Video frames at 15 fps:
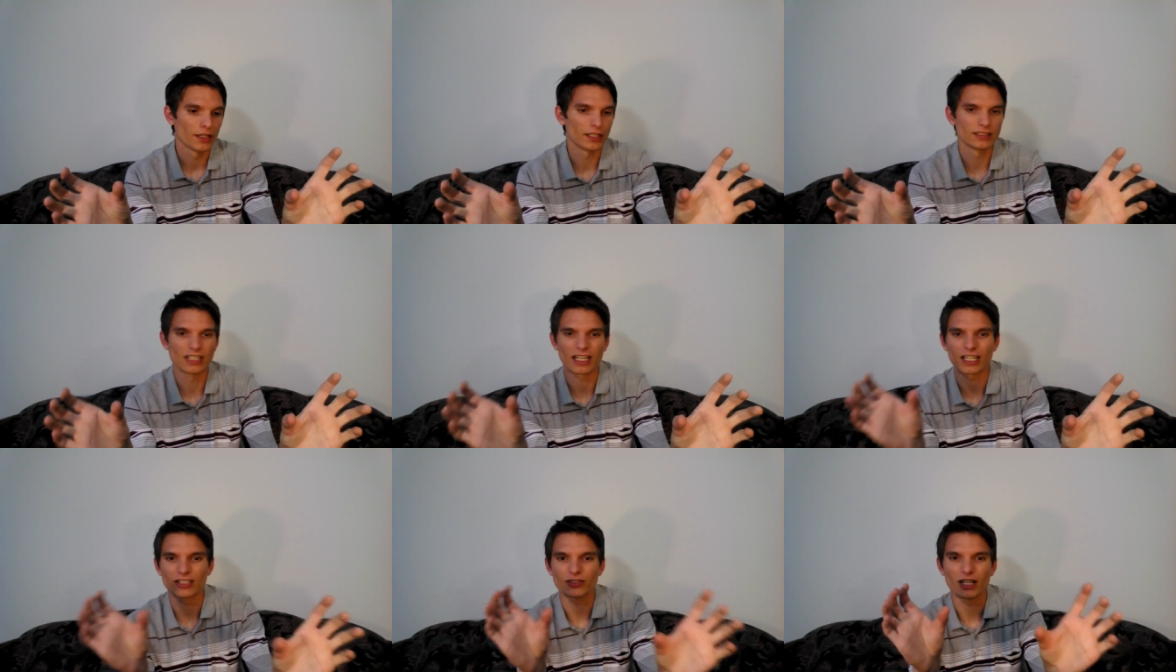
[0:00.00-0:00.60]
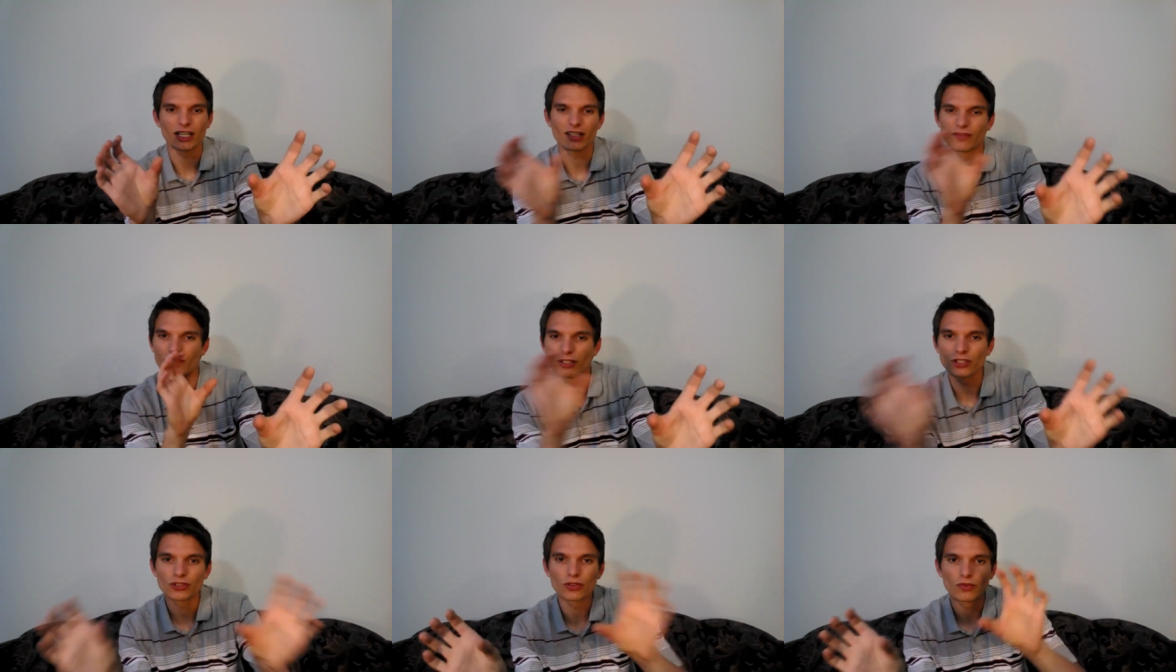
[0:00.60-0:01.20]
It's not going to try and
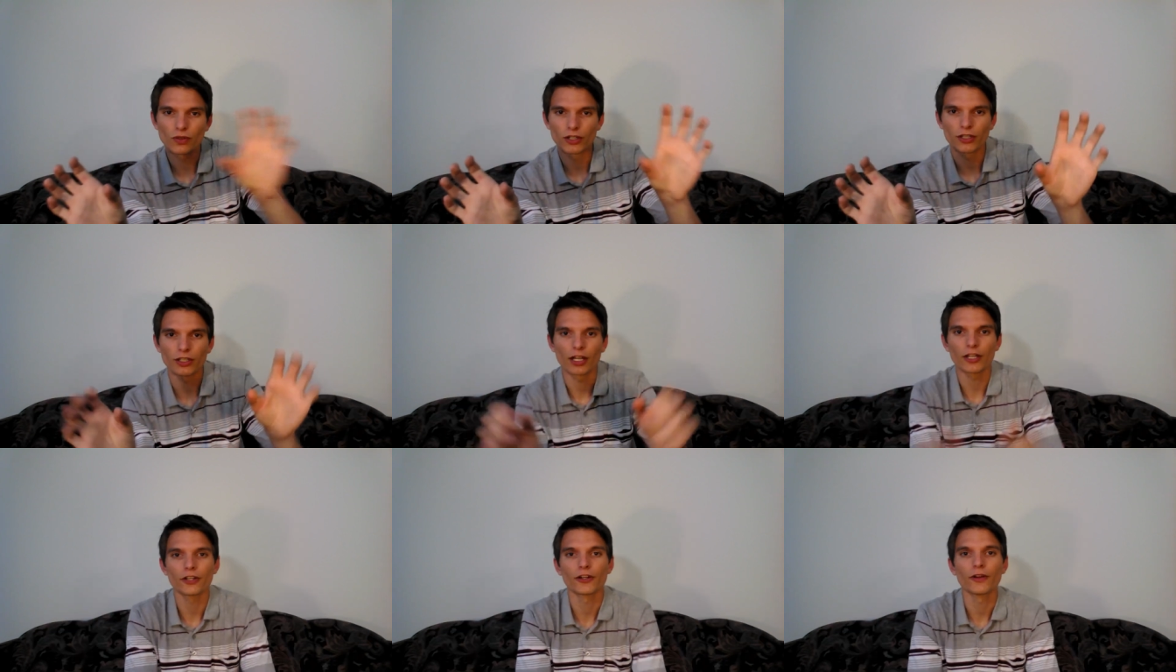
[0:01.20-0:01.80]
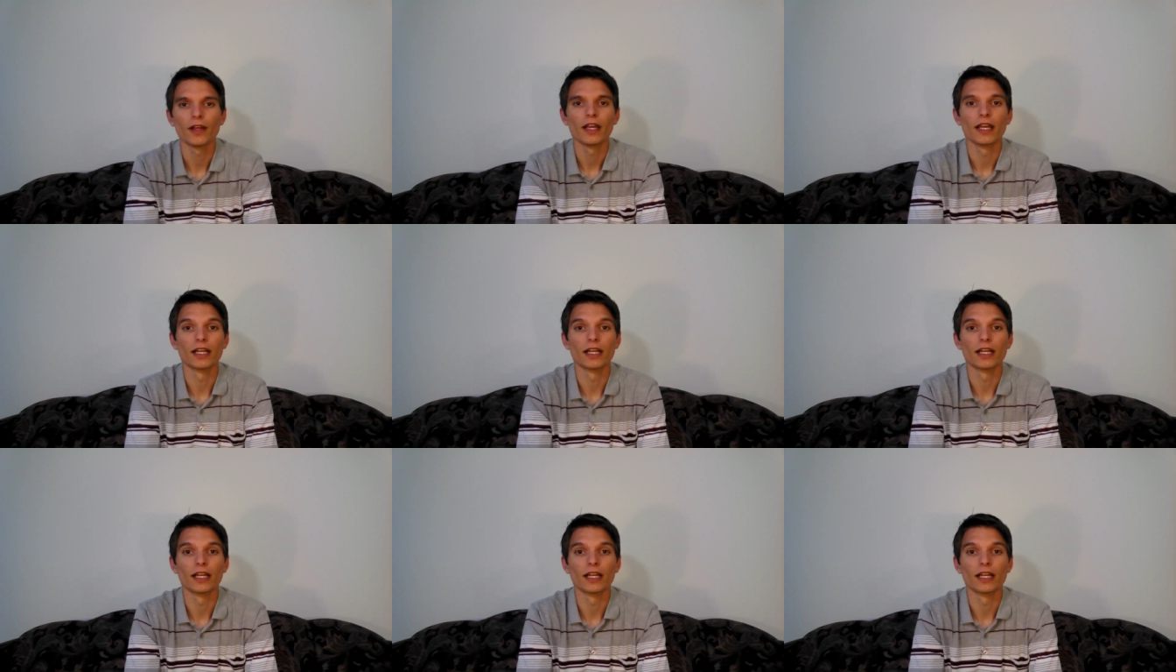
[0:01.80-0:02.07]
convince you of one or the other.